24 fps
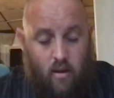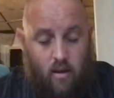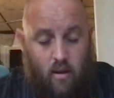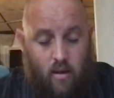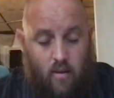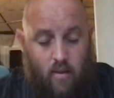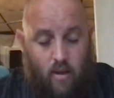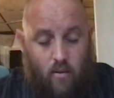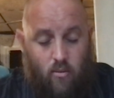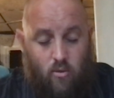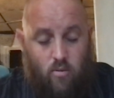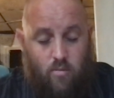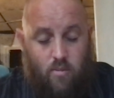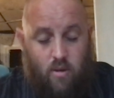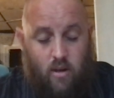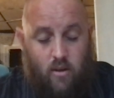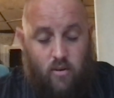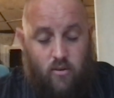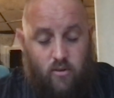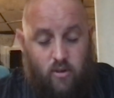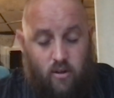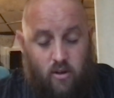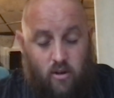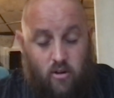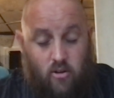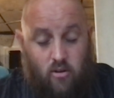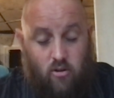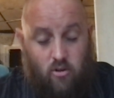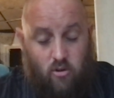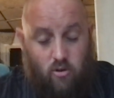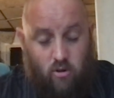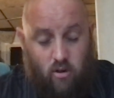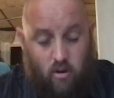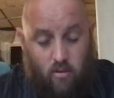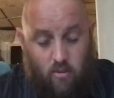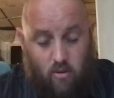and that we'll be considered
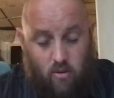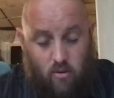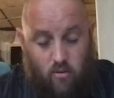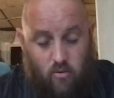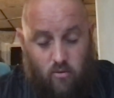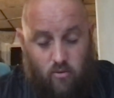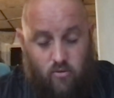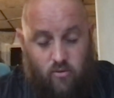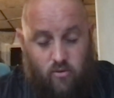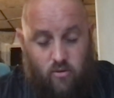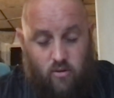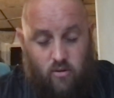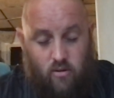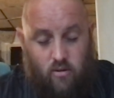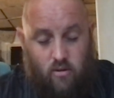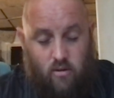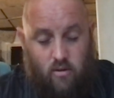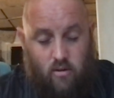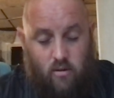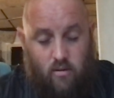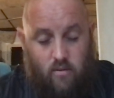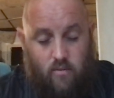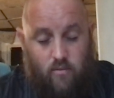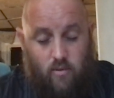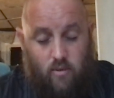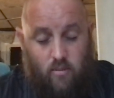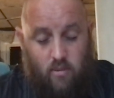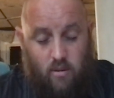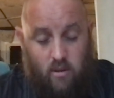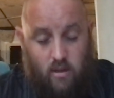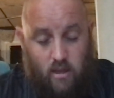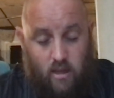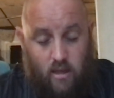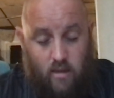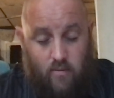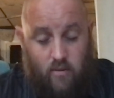criminals for
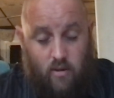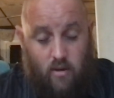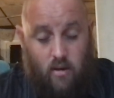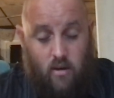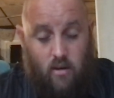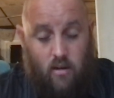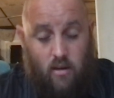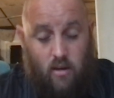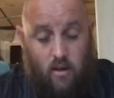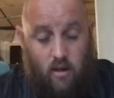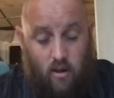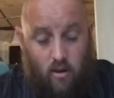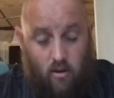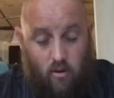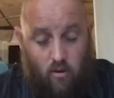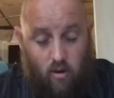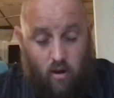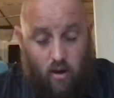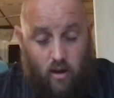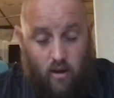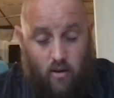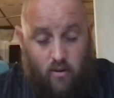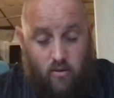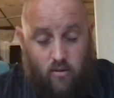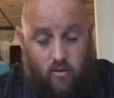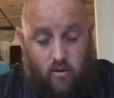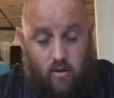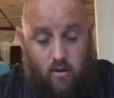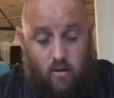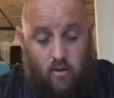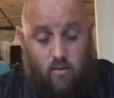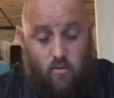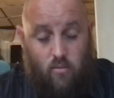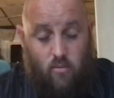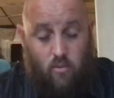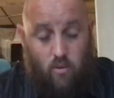believing in Christ,
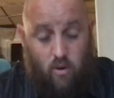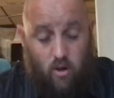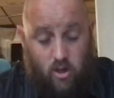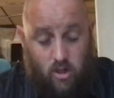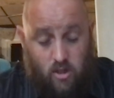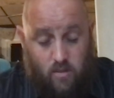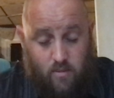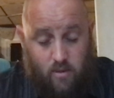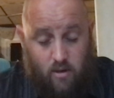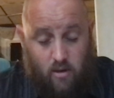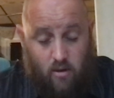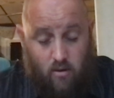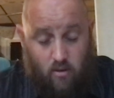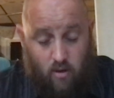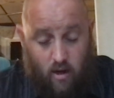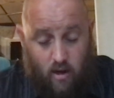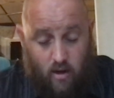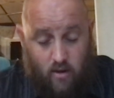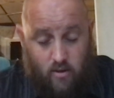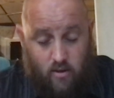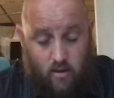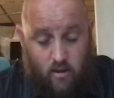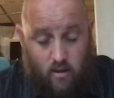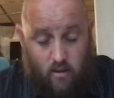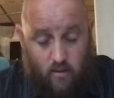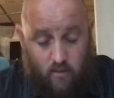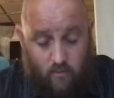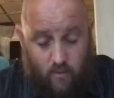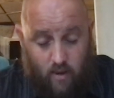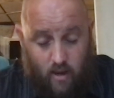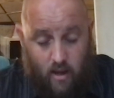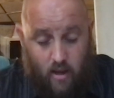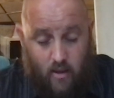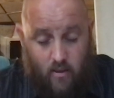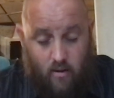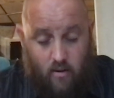worshiping Christ and the
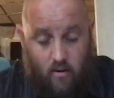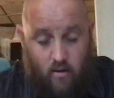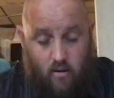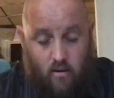Father.